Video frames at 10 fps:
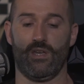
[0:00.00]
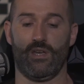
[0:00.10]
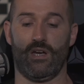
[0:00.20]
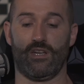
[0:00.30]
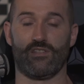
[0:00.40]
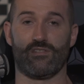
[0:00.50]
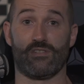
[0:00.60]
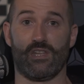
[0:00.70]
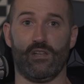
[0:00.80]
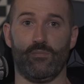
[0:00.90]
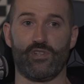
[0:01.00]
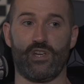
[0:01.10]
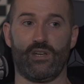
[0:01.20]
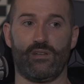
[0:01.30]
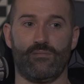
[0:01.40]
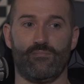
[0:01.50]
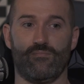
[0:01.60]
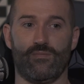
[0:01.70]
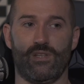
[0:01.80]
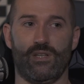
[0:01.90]
And he's still a machine.
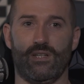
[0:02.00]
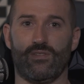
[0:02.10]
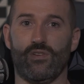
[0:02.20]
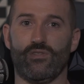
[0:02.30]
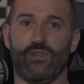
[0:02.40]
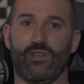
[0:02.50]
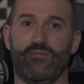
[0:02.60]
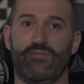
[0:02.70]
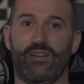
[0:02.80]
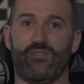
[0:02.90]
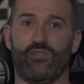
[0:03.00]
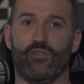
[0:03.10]
And he's also the inventor of the